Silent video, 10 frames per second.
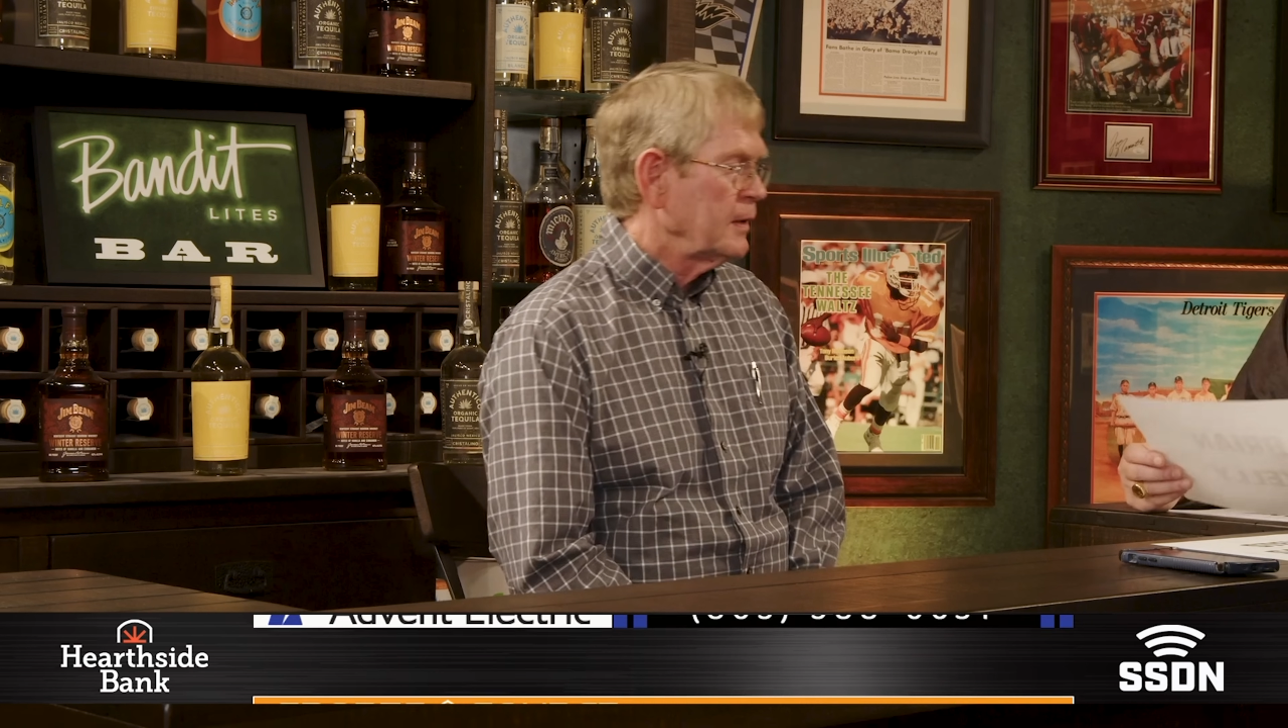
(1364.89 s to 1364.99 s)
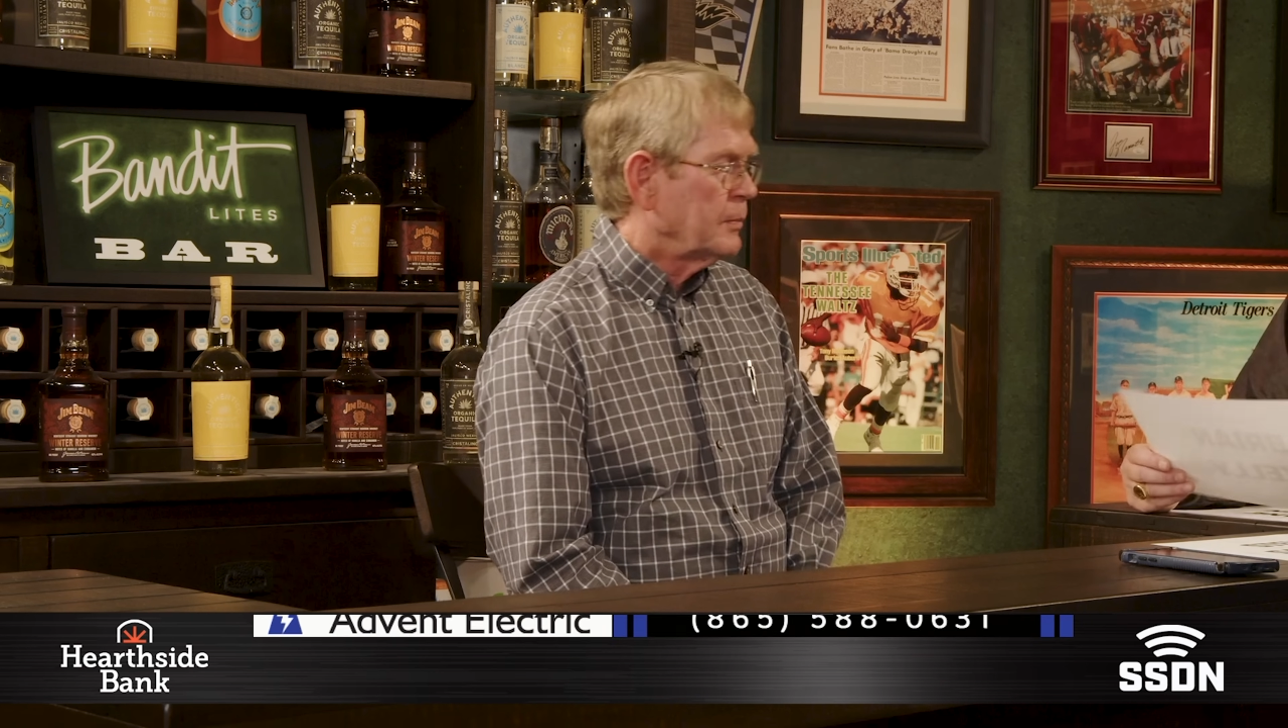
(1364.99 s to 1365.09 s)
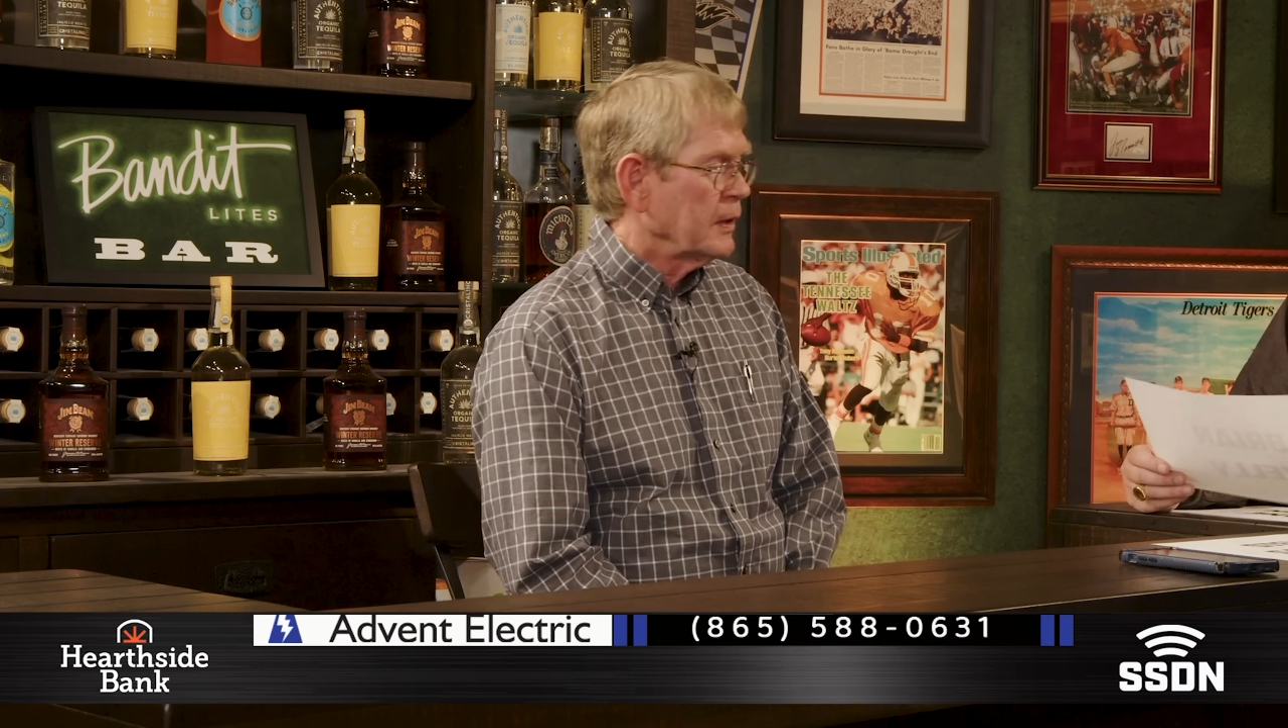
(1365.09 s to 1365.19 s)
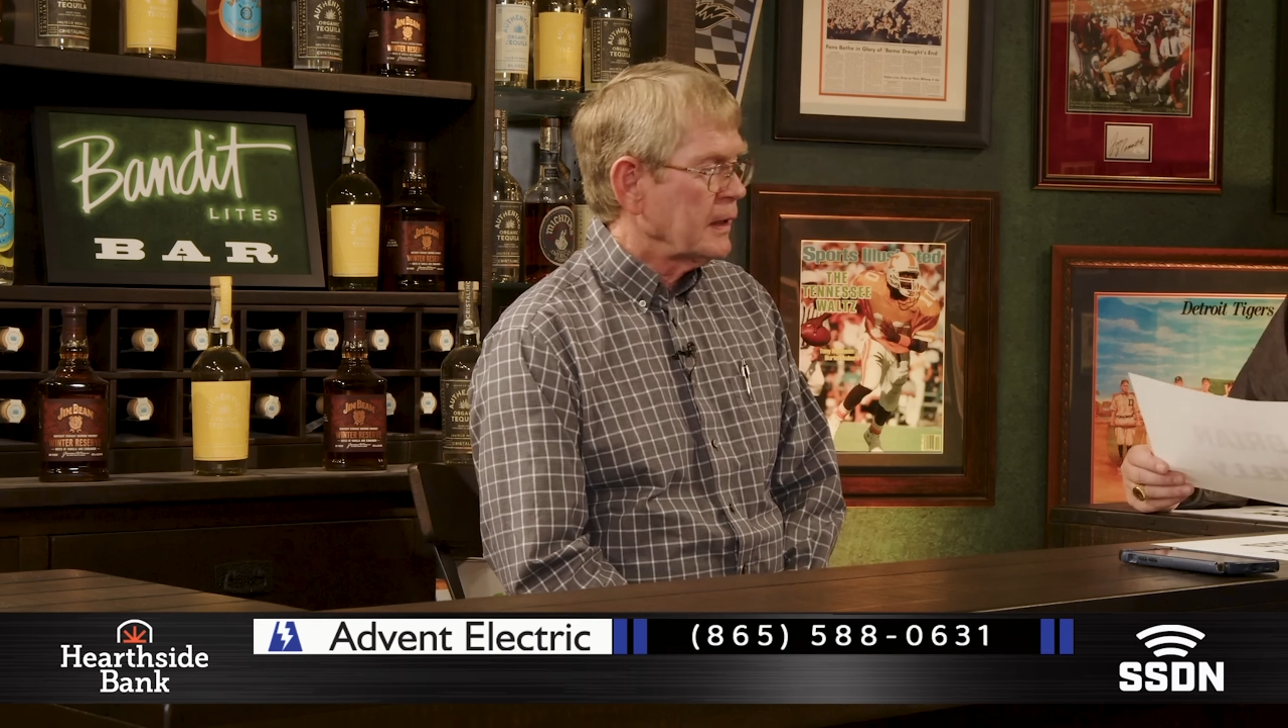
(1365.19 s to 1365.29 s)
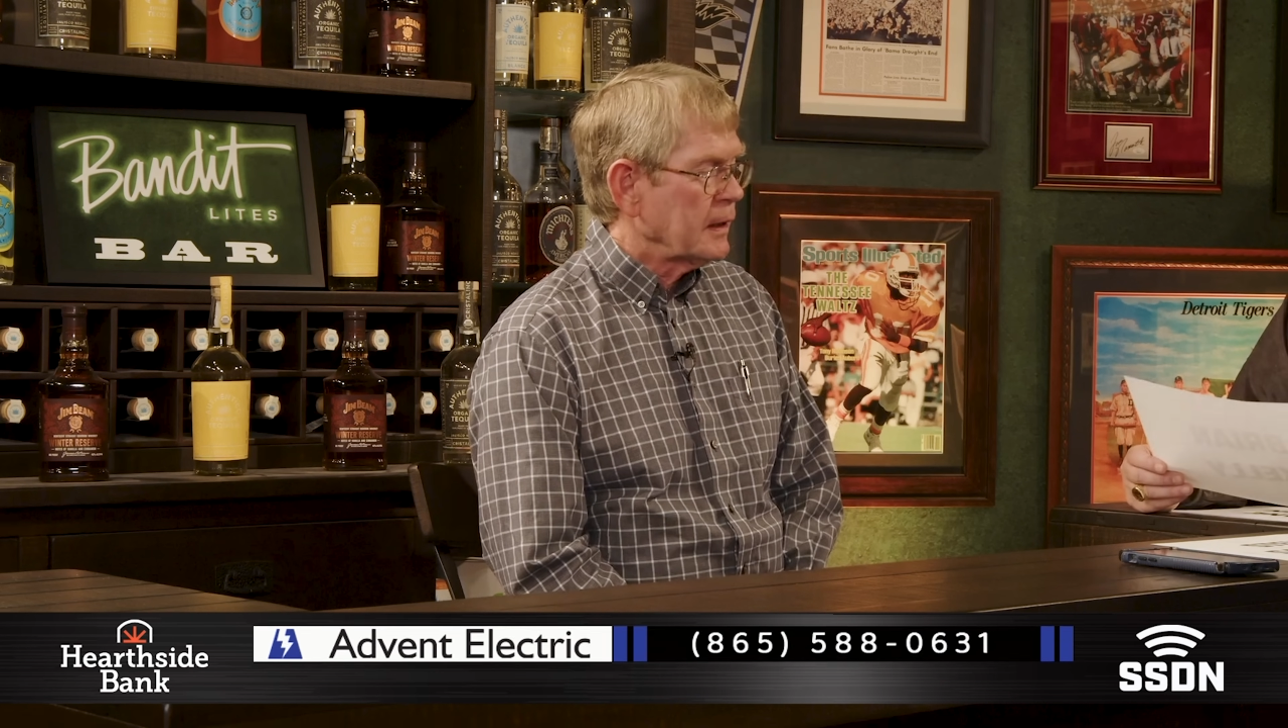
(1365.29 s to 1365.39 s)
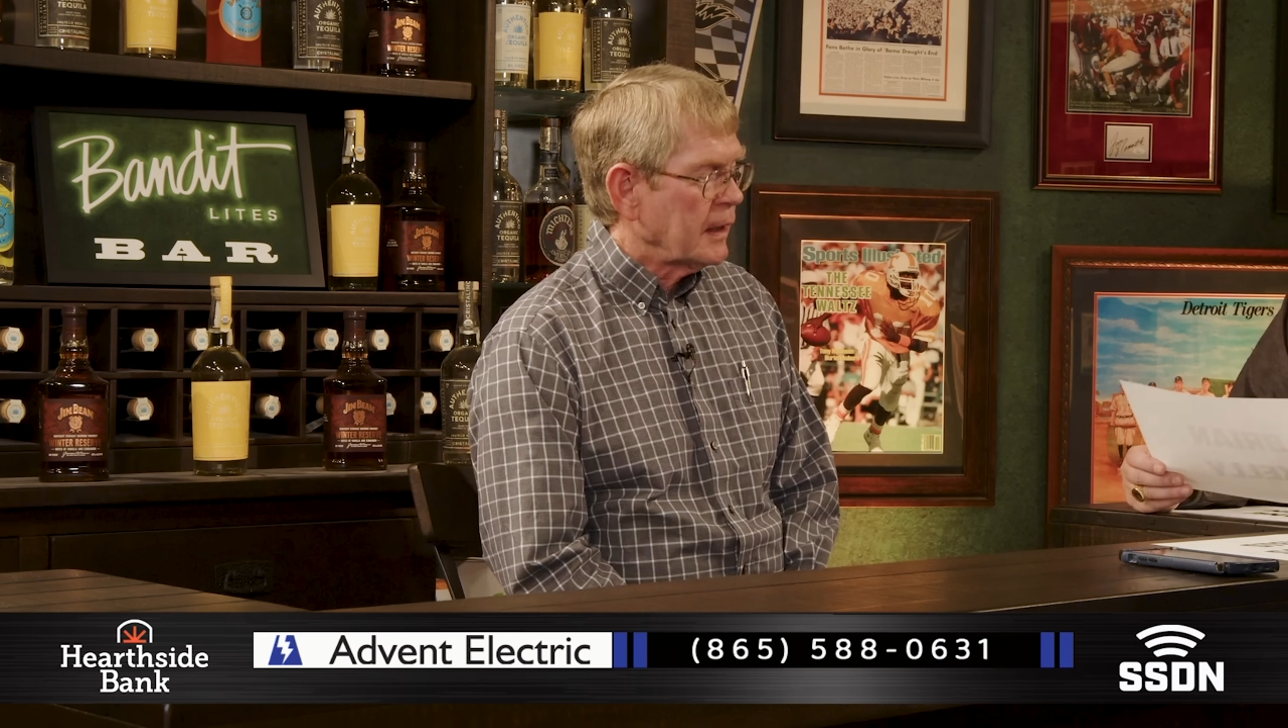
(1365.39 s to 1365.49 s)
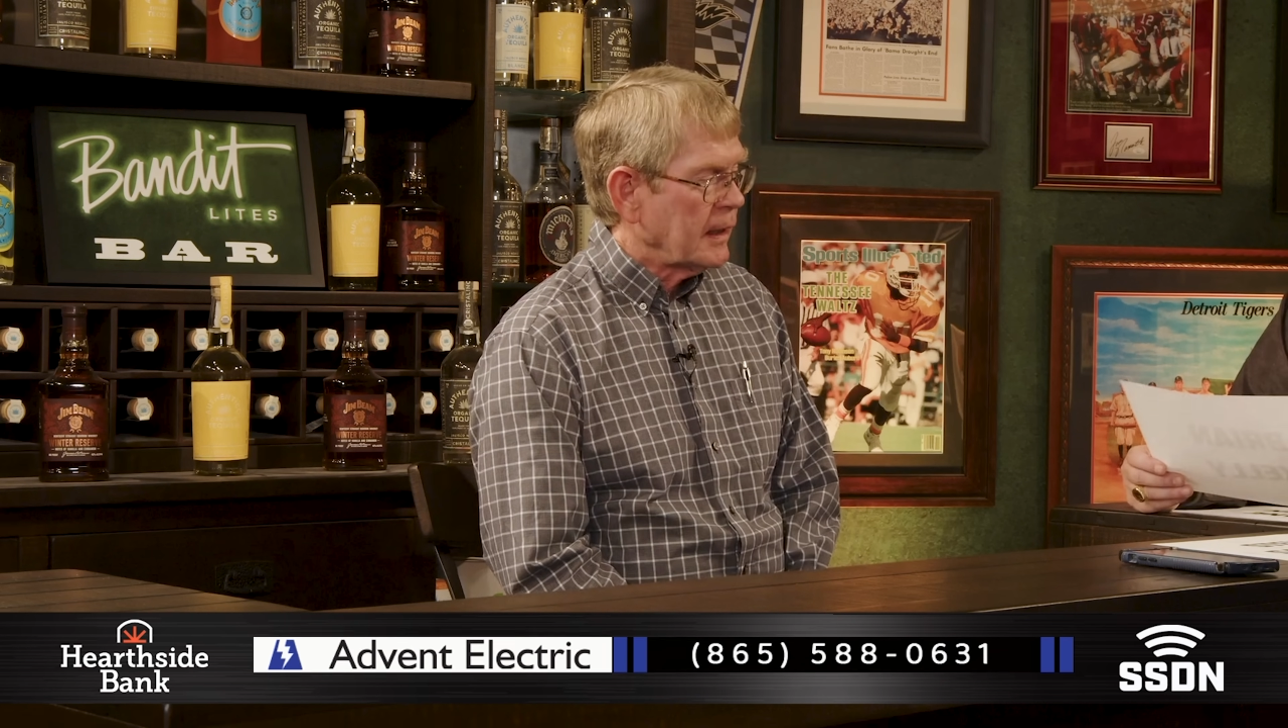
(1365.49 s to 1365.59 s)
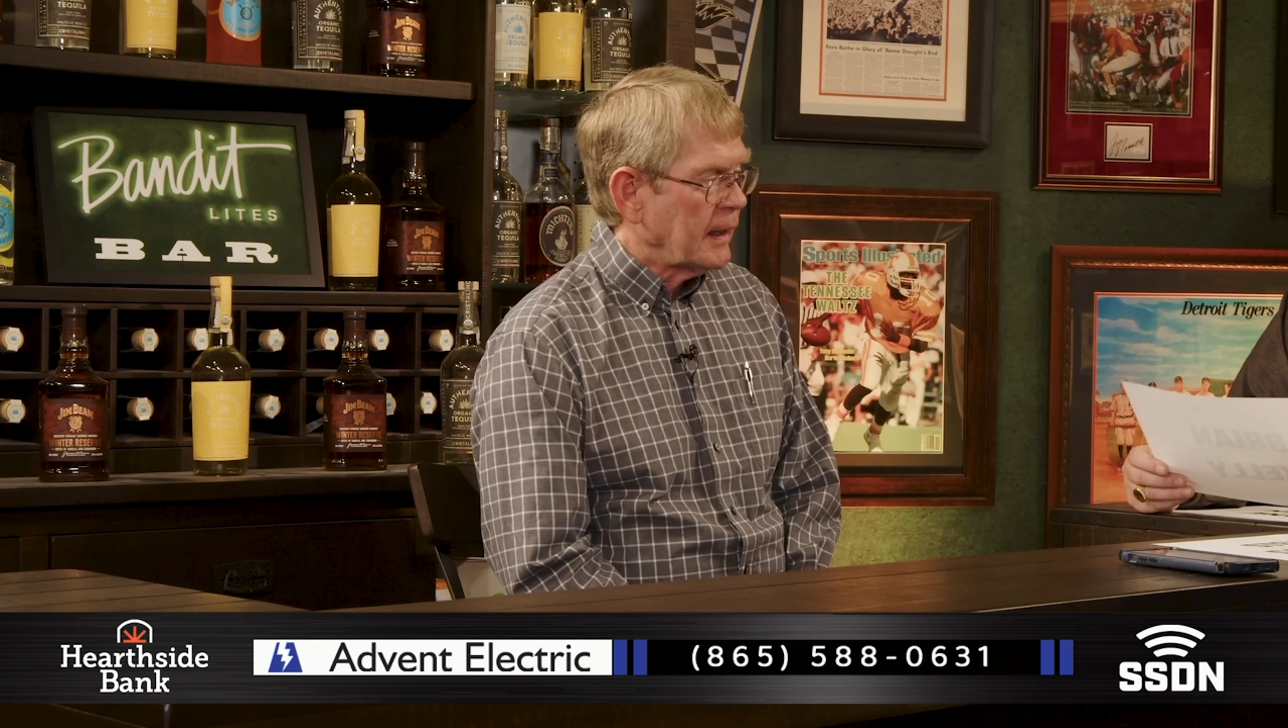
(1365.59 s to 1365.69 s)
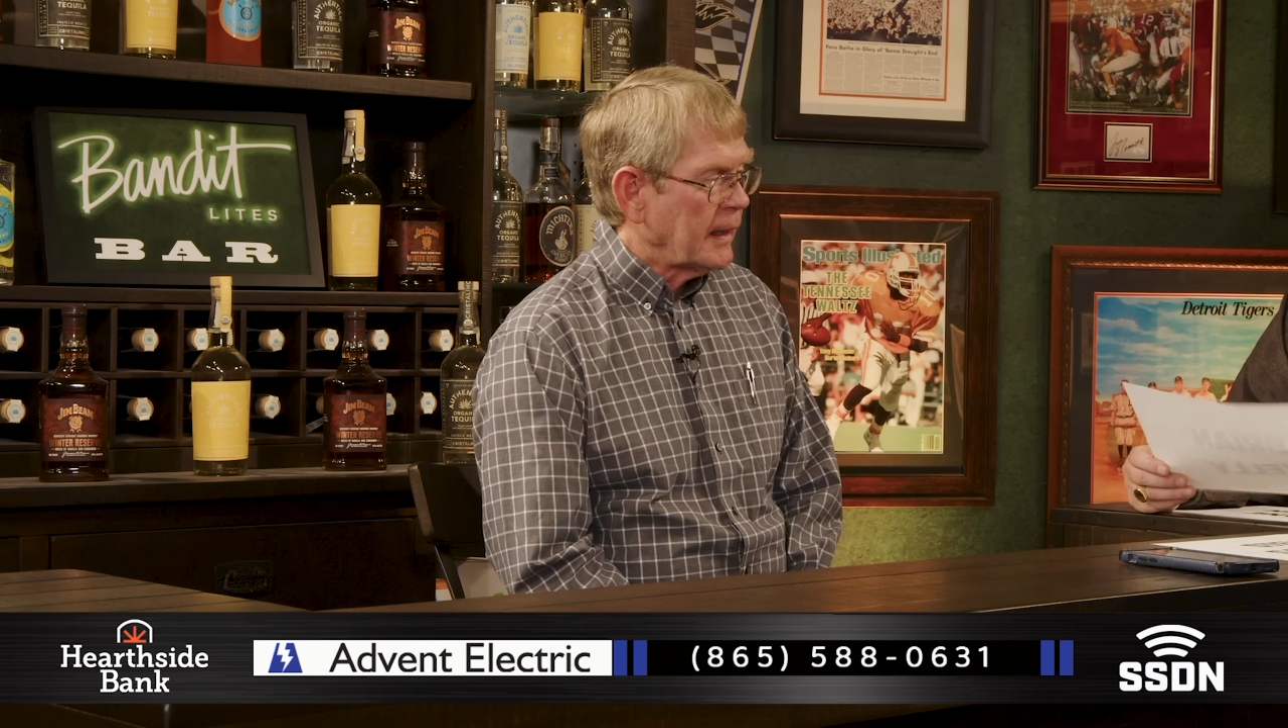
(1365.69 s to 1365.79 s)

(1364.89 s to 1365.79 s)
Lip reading: but